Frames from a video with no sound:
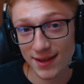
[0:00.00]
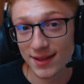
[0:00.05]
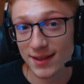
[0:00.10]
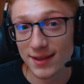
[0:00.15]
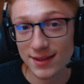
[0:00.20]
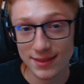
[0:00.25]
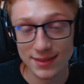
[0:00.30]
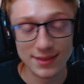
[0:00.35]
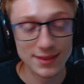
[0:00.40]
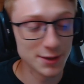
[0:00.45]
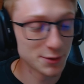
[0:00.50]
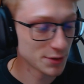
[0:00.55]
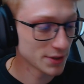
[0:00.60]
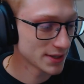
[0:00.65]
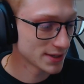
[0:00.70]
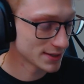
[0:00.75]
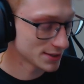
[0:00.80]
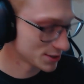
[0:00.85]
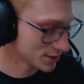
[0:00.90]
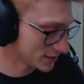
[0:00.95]
literally
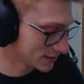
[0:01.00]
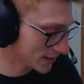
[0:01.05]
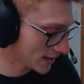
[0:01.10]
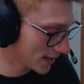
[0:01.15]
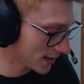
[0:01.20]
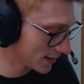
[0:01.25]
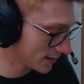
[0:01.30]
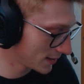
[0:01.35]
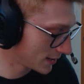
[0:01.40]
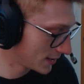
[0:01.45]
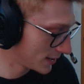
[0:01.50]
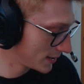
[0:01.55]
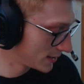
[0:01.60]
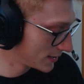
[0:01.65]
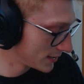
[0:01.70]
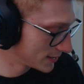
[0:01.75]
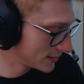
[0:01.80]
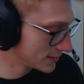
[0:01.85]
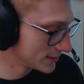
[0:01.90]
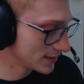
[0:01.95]
just say
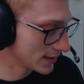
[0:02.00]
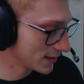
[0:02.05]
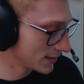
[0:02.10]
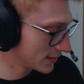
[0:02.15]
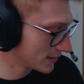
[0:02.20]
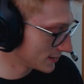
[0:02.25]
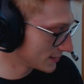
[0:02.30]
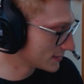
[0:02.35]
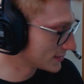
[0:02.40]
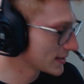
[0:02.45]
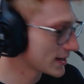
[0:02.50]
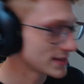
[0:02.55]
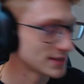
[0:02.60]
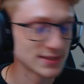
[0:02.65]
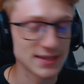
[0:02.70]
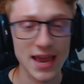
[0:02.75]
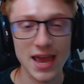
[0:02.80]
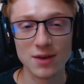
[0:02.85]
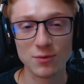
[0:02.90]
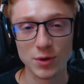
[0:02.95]

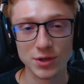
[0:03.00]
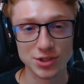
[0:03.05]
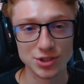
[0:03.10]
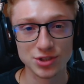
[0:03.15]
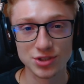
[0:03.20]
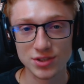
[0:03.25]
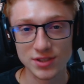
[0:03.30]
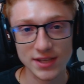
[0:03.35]
sandwich.